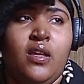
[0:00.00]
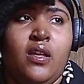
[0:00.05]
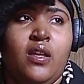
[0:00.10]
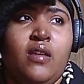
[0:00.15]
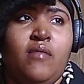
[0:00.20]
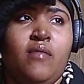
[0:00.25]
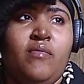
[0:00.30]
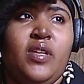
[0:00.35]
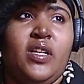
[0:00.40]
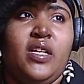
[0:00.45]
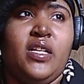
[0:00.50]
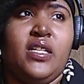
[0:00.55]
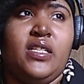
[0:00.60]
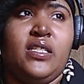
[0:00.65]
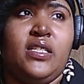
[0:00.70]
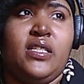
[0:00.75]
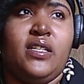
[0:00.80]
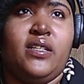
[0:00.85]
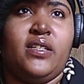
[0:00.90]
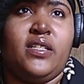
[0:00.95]
because
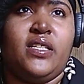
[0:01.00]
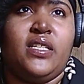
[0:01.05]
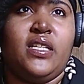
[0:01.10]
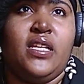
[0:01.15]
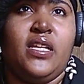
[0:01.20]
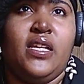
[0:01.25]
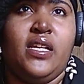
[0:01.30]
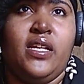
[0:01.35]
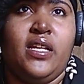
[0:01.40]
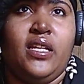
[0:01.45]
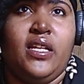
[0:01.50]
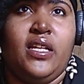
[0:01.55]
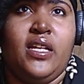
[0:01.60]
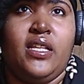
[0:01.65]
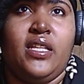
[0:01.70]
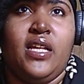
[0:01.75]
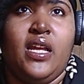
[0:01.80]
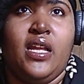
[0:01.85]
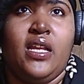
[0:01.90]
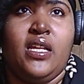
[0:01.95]
there's healing
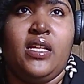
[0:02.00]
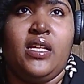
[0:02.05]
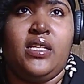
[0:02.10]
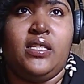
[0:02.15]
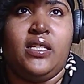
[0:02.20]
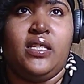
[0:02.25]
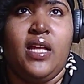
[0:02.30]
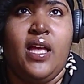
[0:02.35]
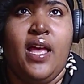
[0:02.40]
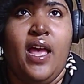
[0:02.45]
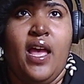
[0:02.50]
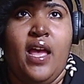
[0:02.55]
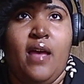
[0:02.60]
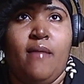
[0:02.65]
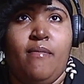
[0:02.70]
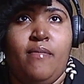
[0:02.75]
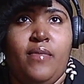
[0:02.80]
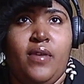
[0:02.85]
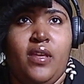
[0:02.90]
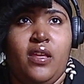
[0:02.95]
that needs to
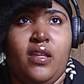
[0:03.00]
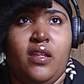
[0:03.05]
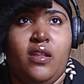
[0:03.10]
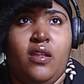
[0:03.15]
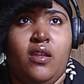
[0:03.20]
happen